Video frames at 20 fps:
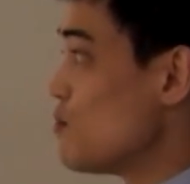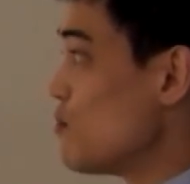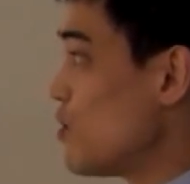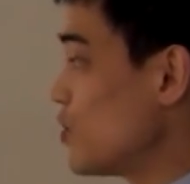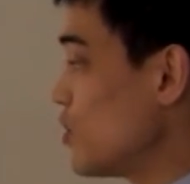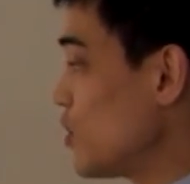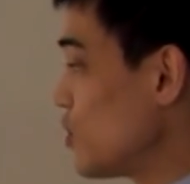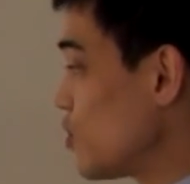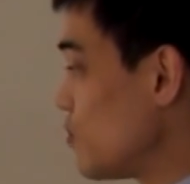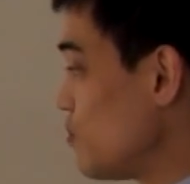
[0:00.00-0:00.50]

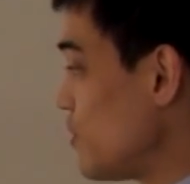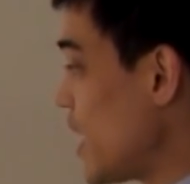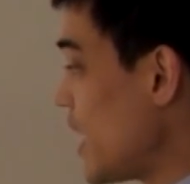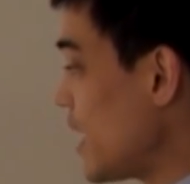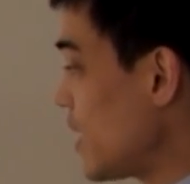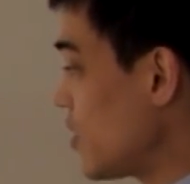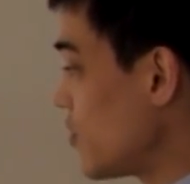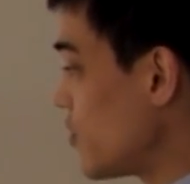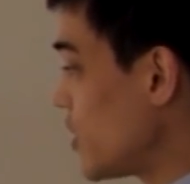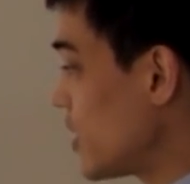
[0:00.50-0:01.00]
model to be
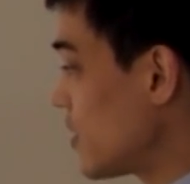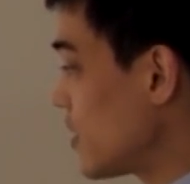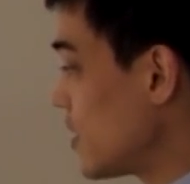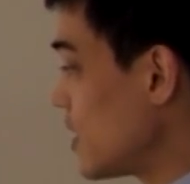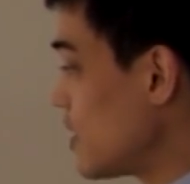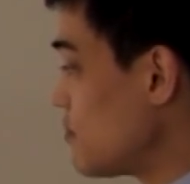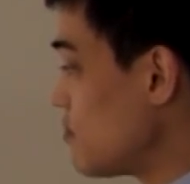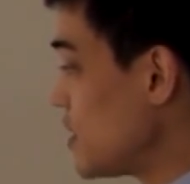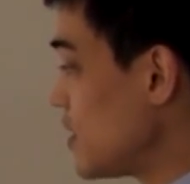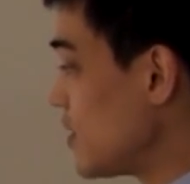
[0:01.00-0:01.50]
accurate,
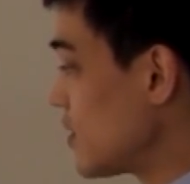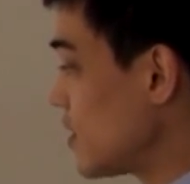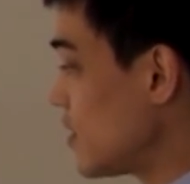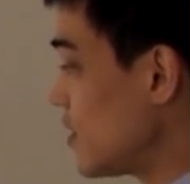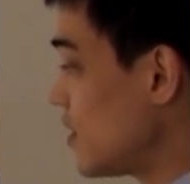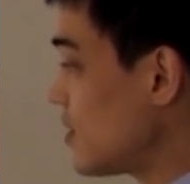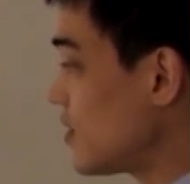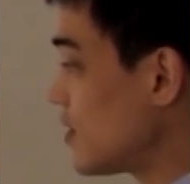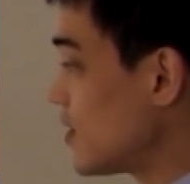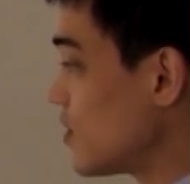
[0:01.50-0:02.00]
and that means the
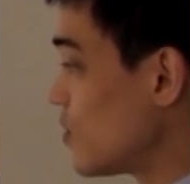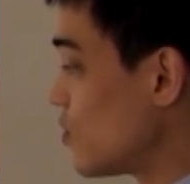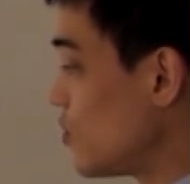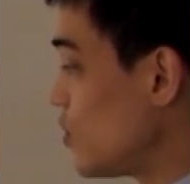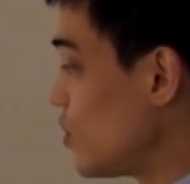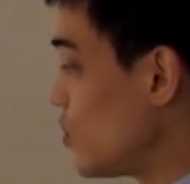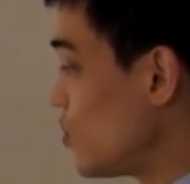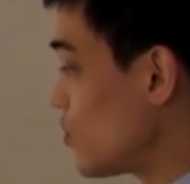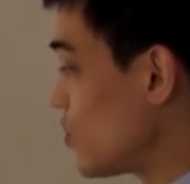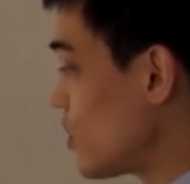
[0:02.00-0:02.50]
distance to
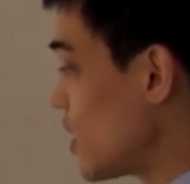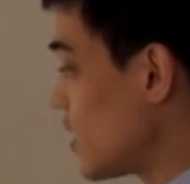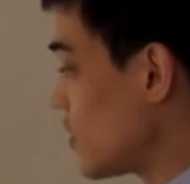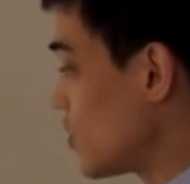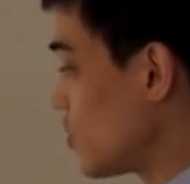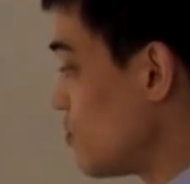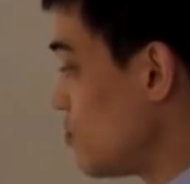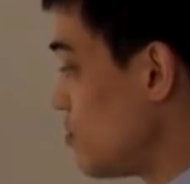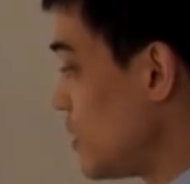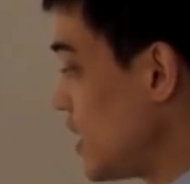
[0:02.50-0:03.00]
the user
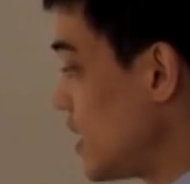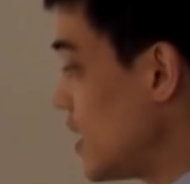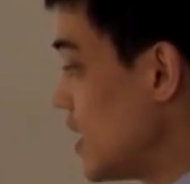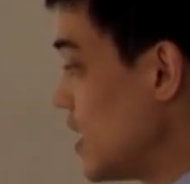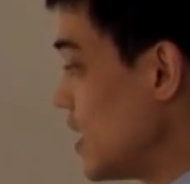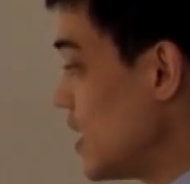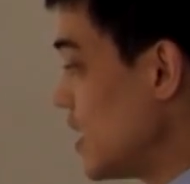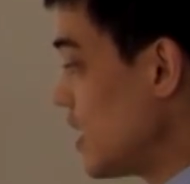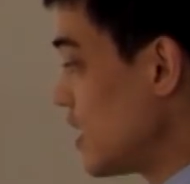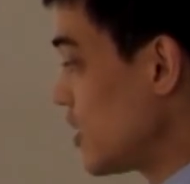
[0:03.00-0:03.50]
has to be
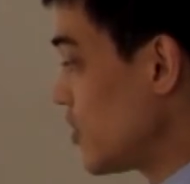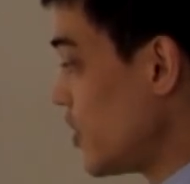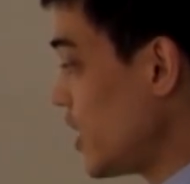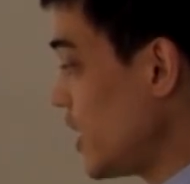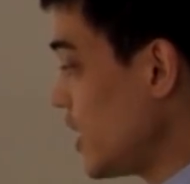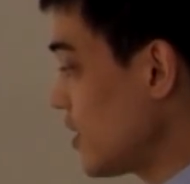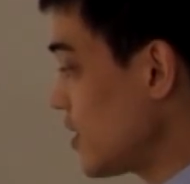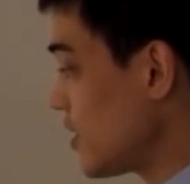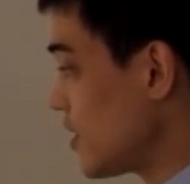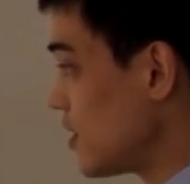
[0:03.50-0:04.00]

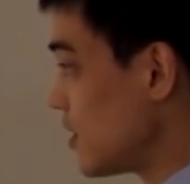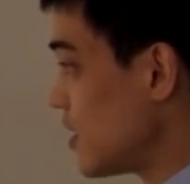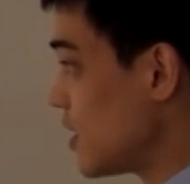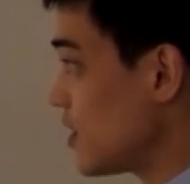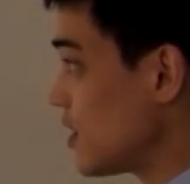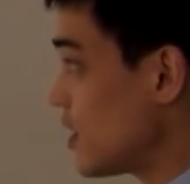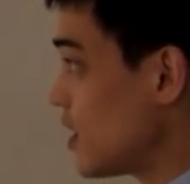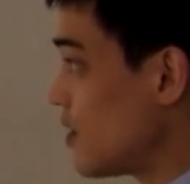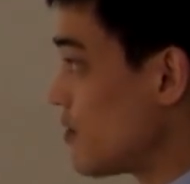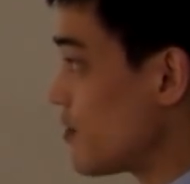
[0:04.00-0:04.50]
greater
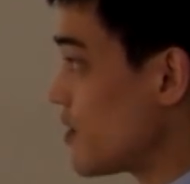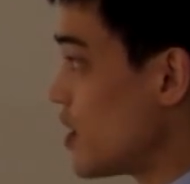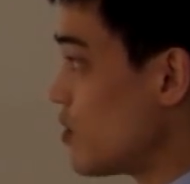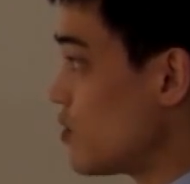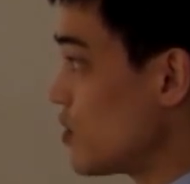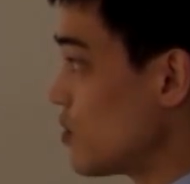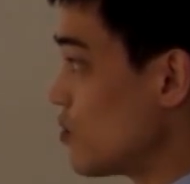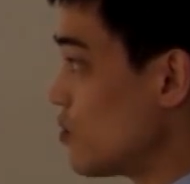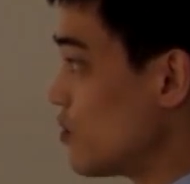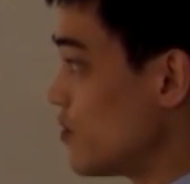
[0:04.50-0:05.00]
than the
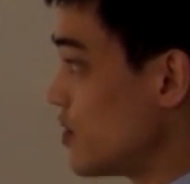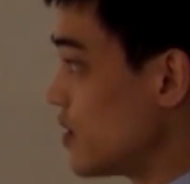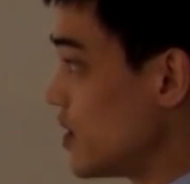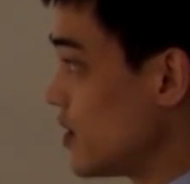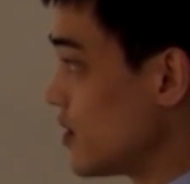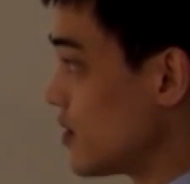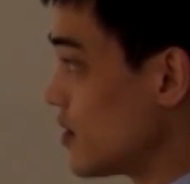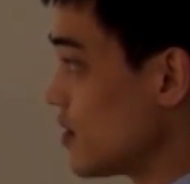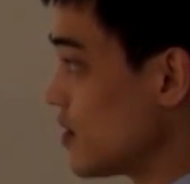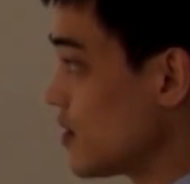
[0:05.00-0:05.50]
Fraunhofer
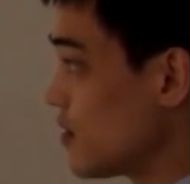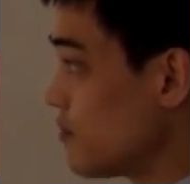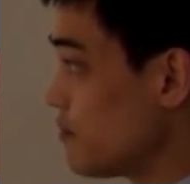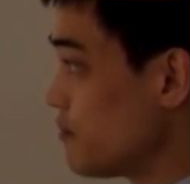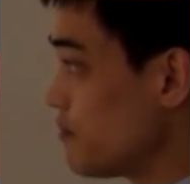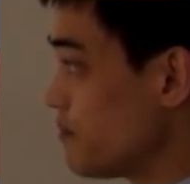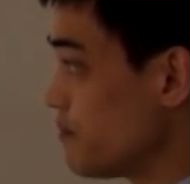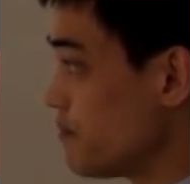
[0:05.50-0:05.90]
distance.